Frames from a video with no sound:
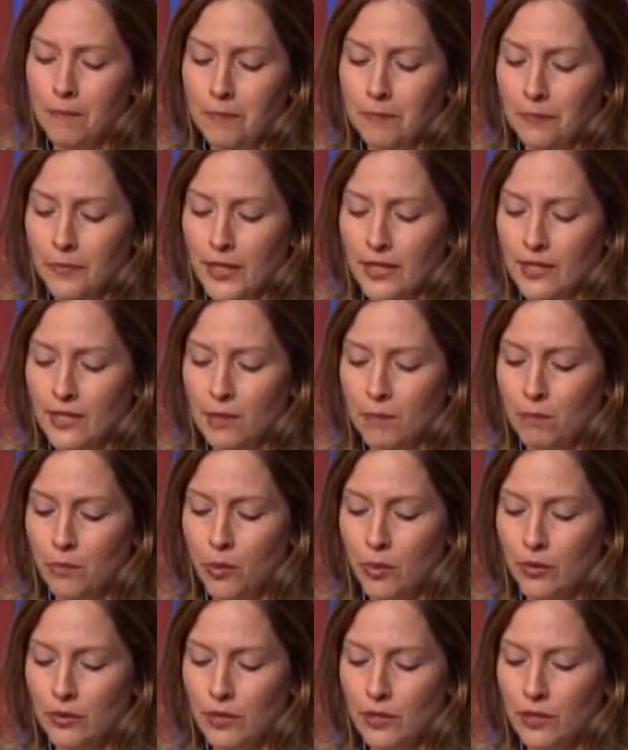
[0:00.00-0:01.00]
it's
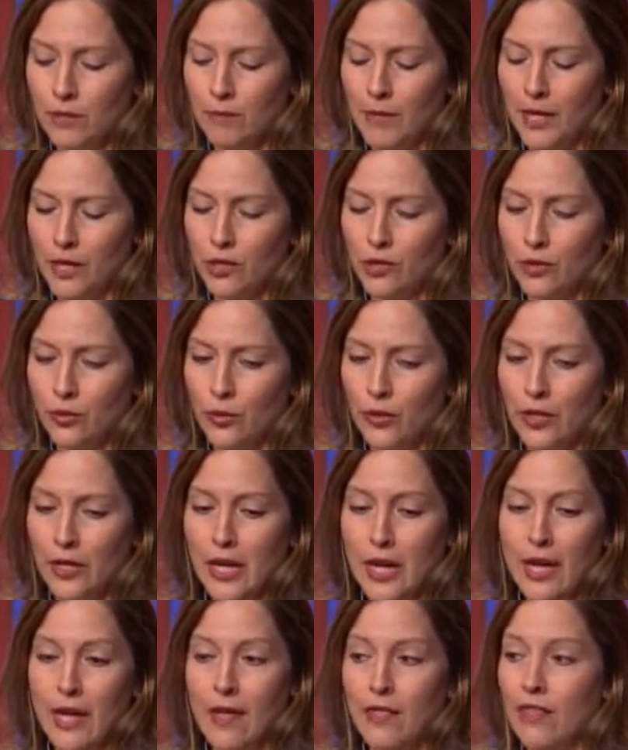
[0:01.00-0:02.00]
important to make sure
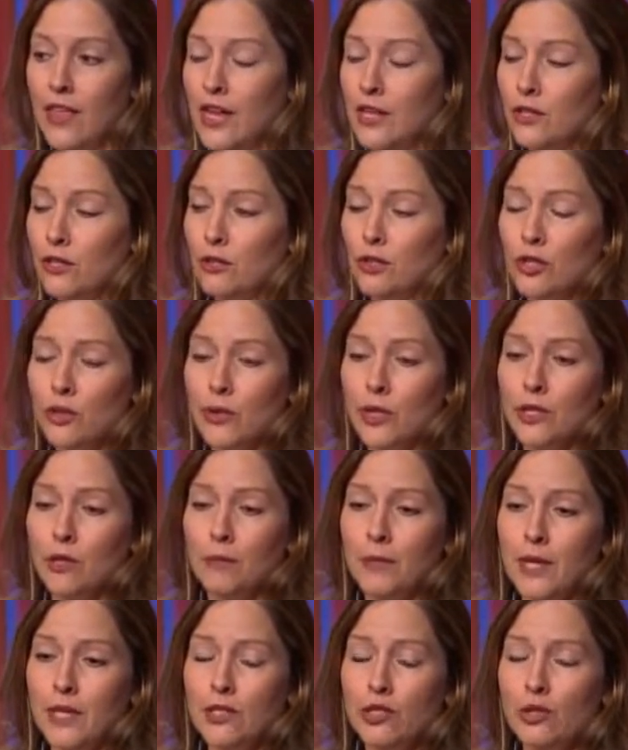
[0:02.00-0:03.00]
that you're doing your
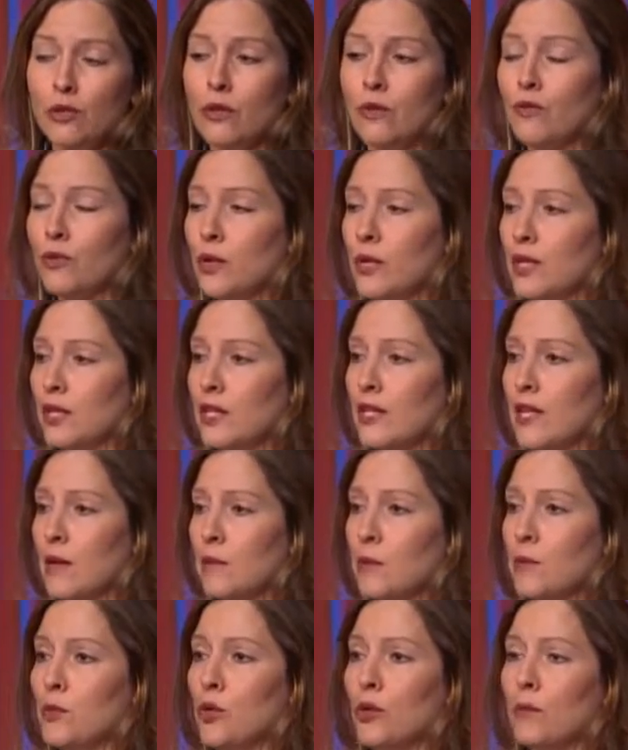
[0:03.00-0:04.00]
best to avoid a claim,
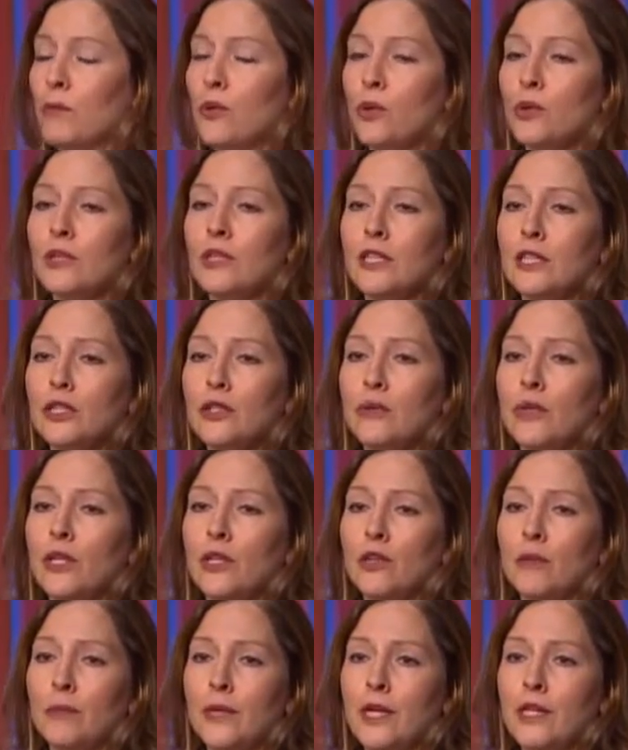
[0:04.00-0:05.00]
and more importantly, doing
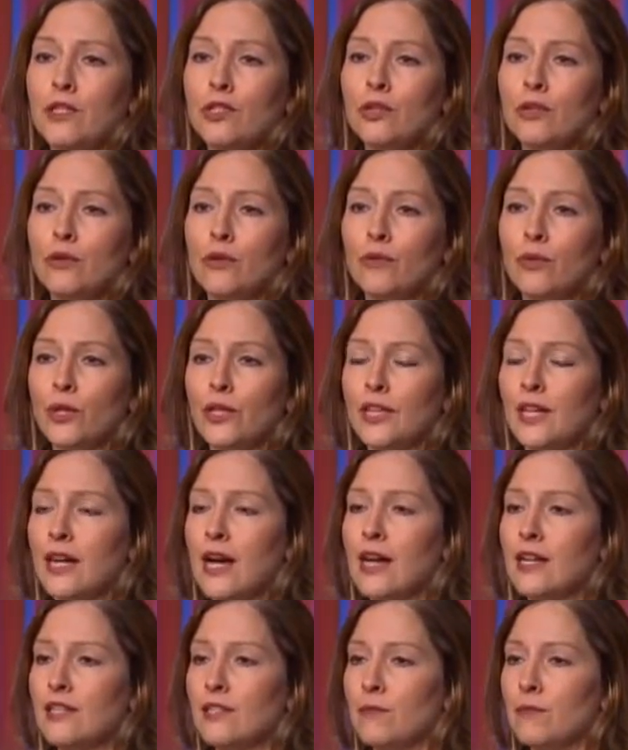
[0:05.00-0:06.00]
your best to avoid the
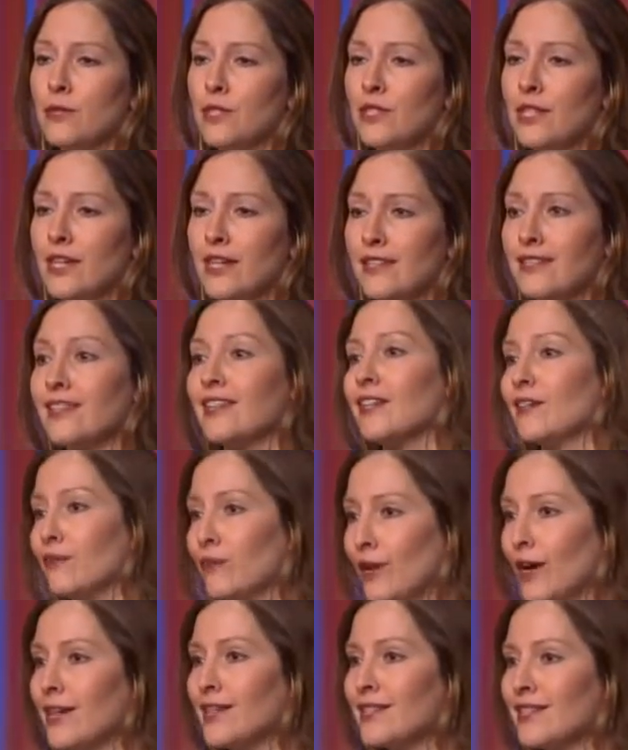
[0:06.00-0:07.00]
kinds of mistakes that give
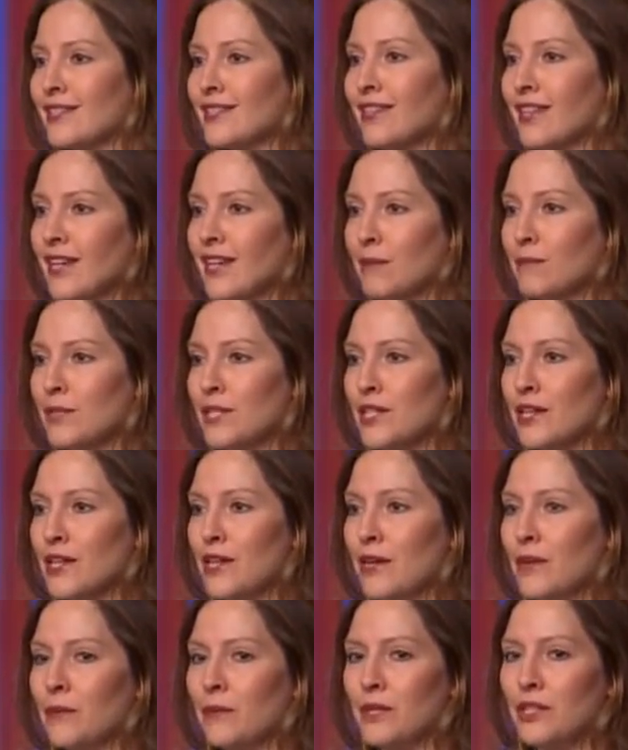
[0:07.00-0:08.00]
rise to claims,
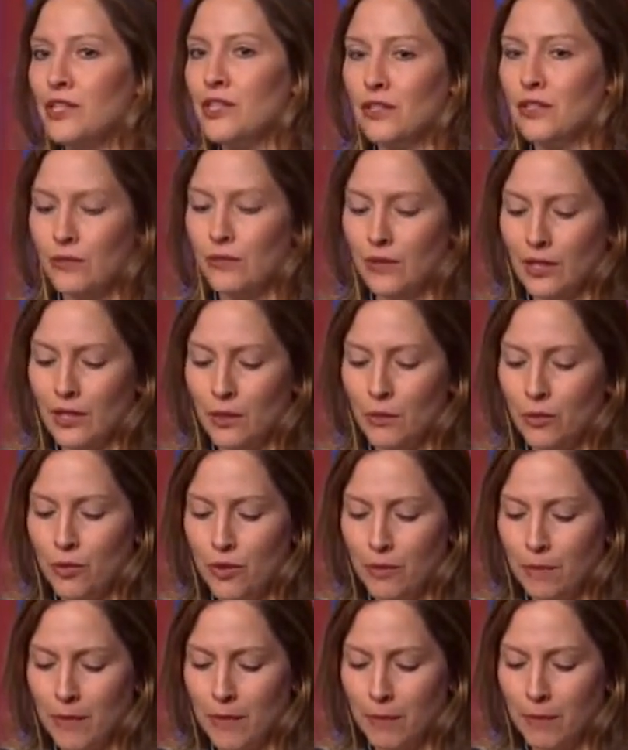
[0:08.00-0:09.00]
which is really the point
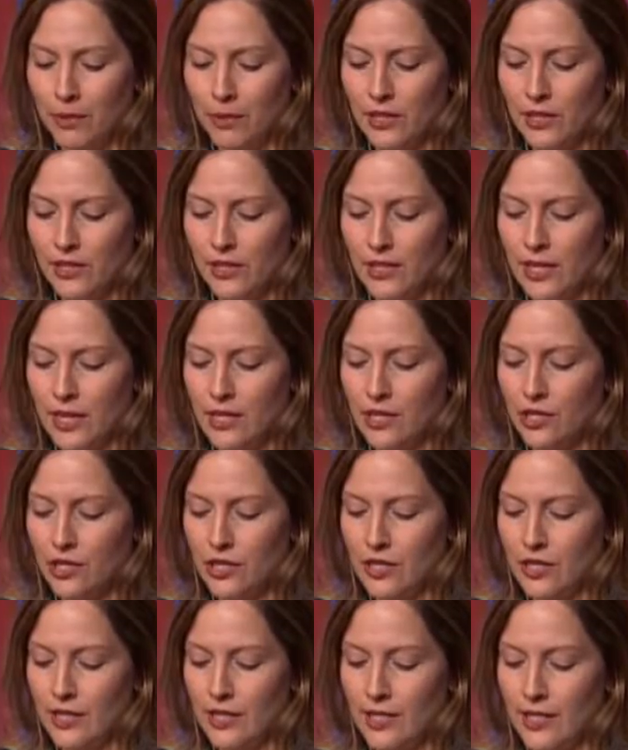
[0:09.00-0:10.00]
of my presentation
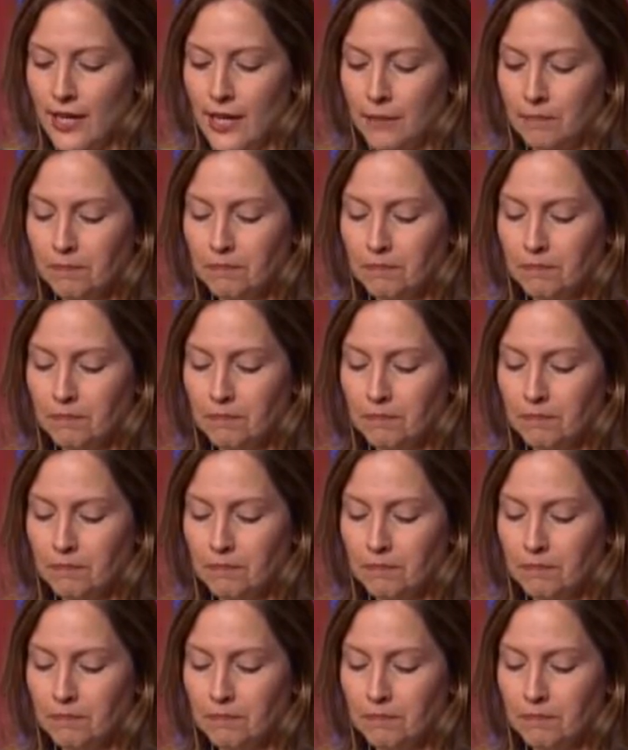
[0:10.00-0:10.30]
today.